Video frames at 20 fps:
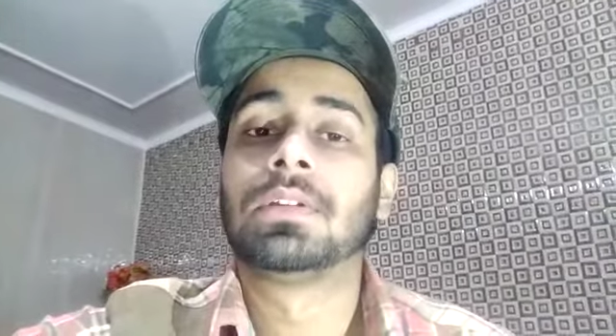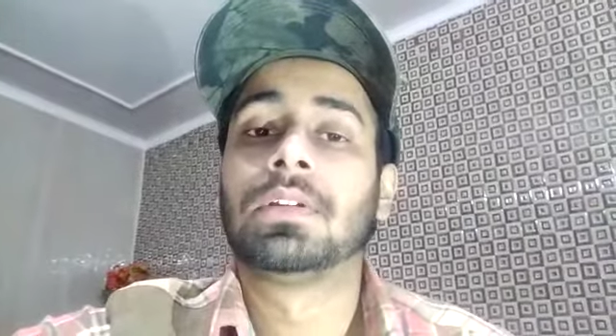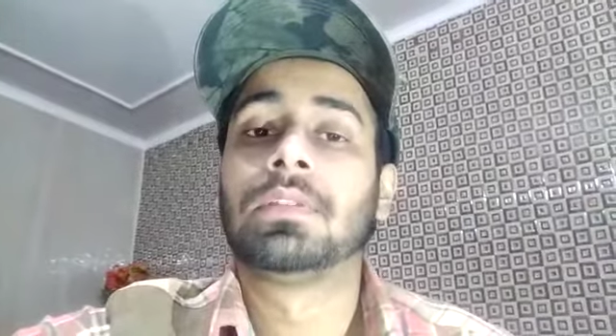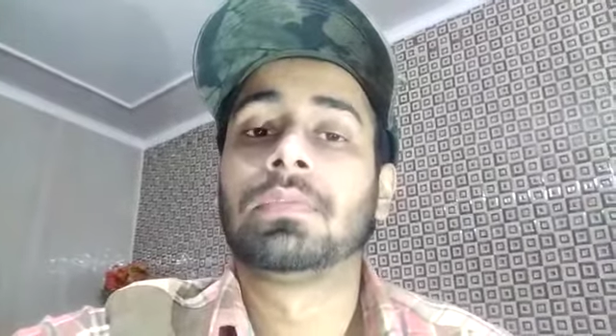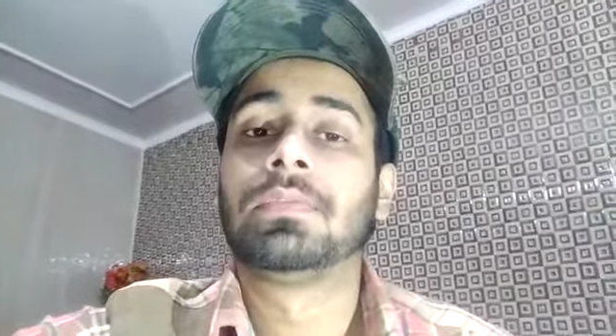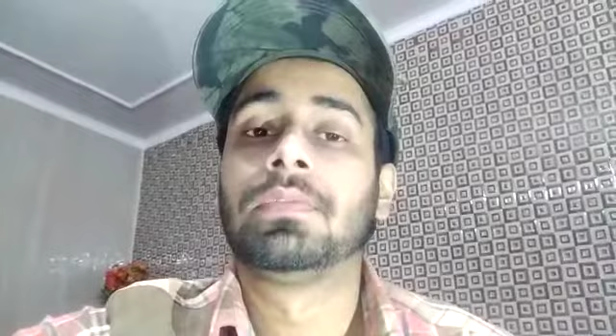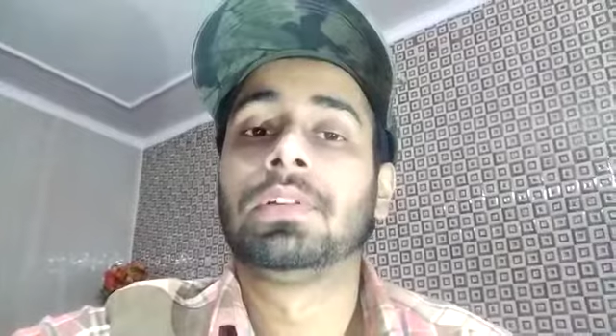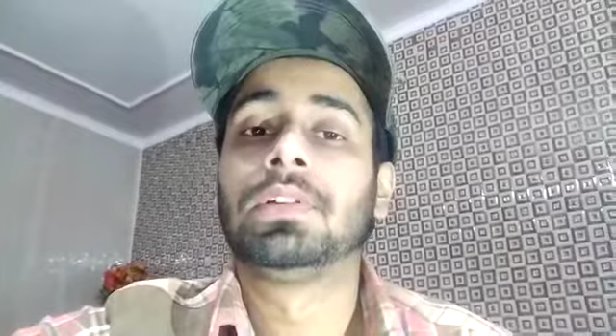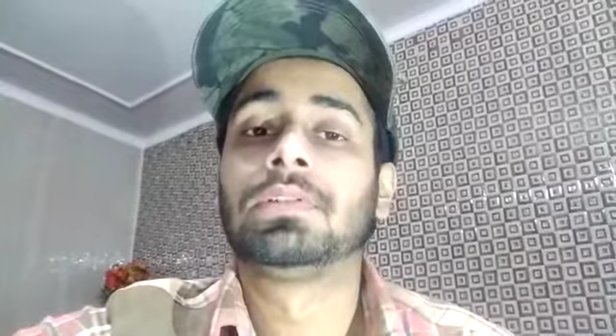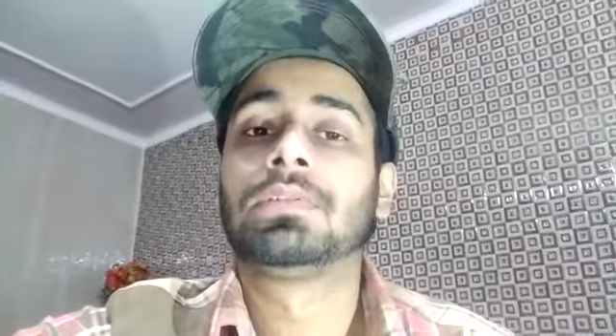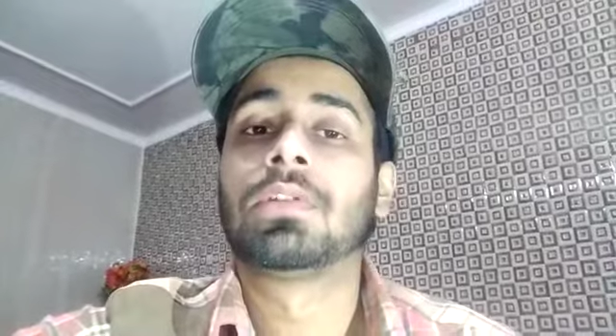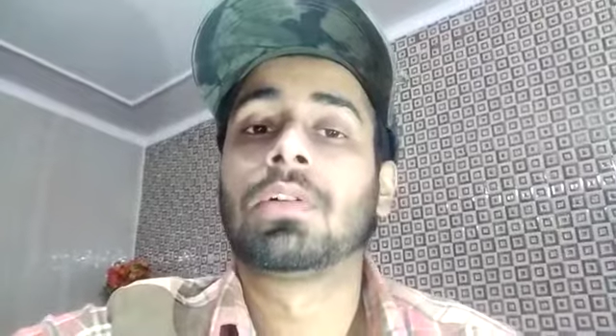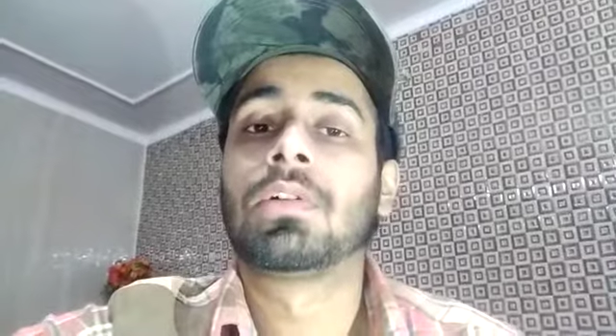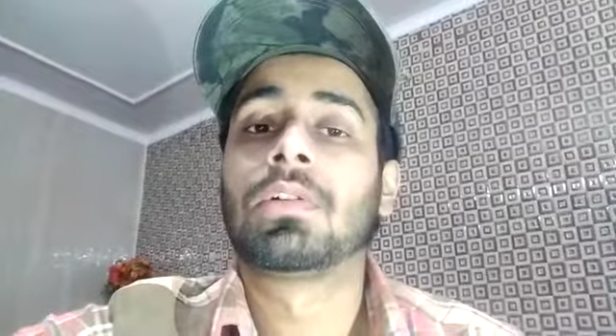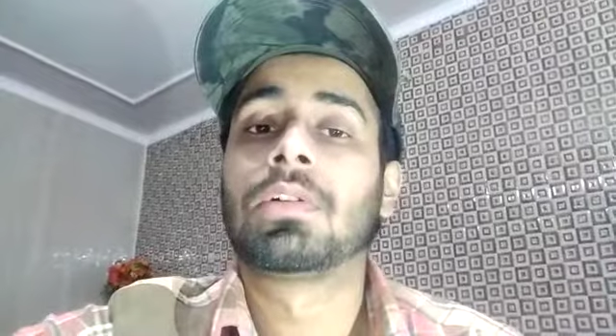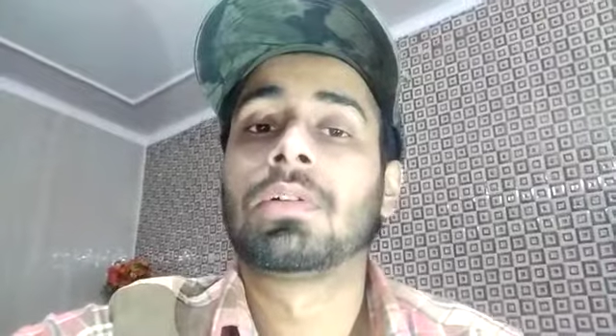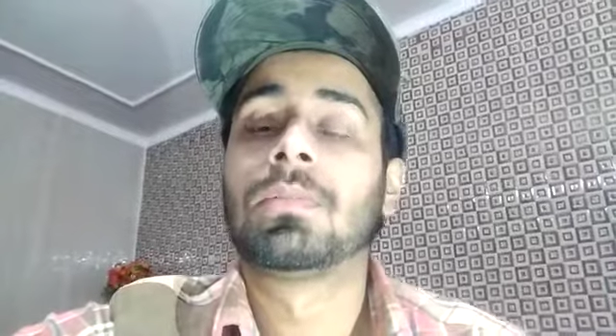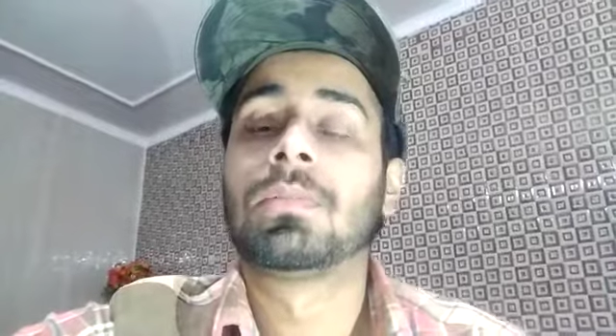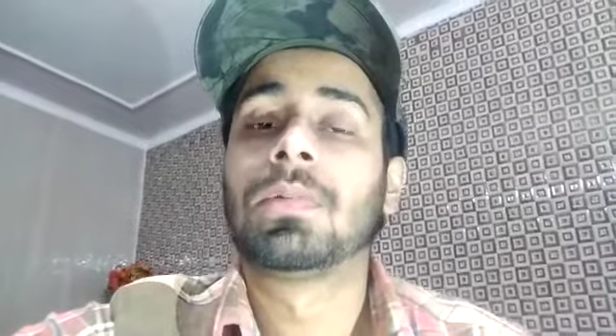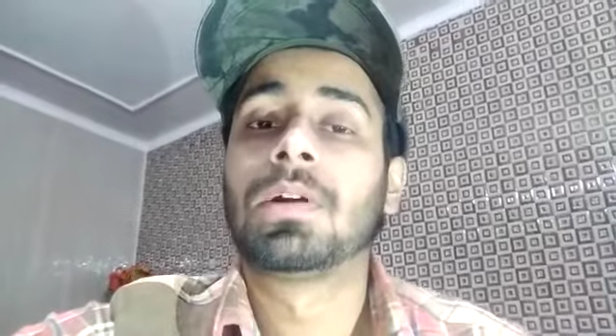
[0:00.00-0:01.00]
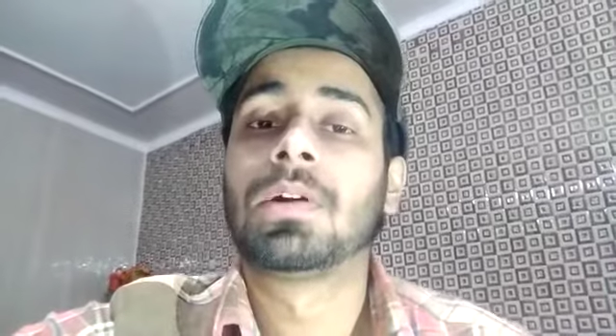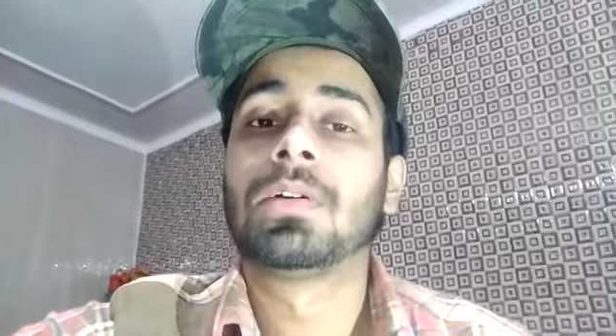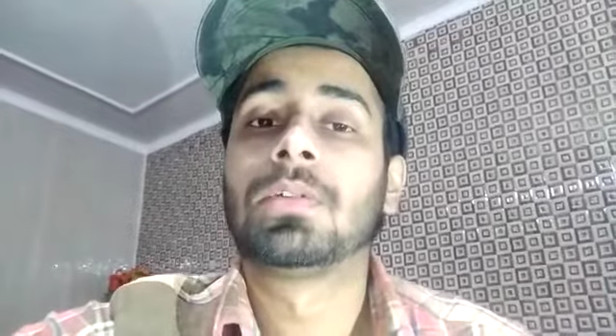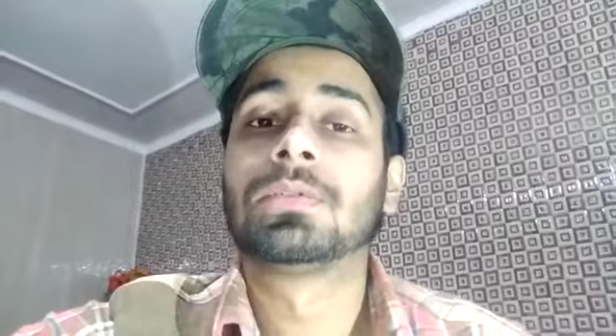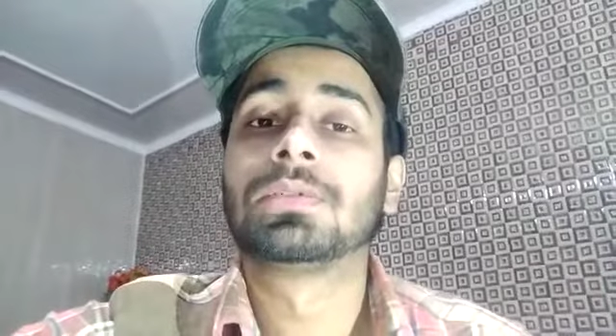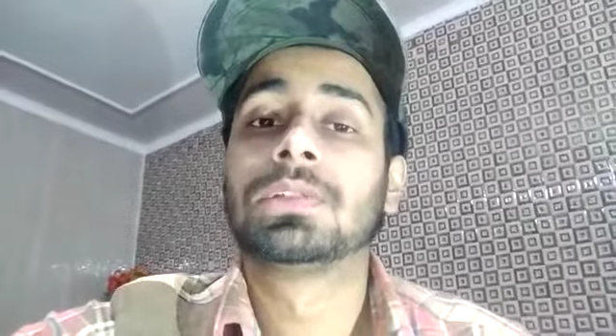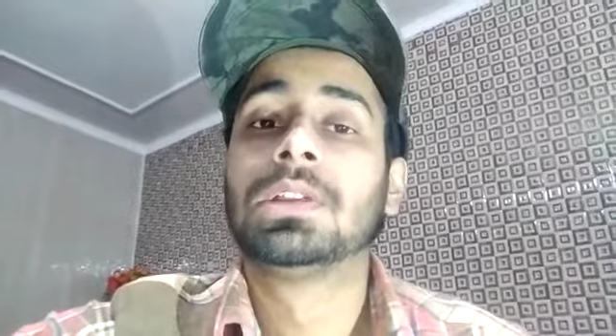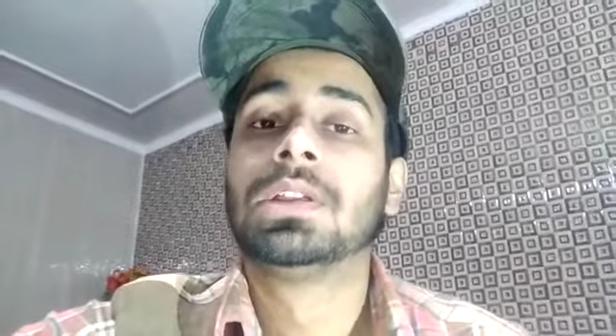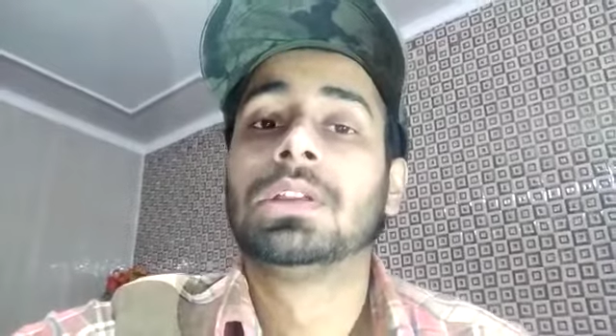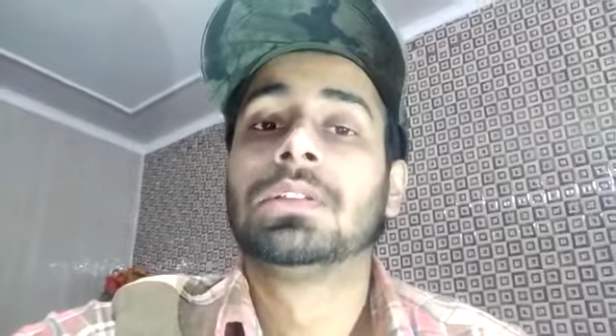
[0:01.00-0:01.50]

if we talk about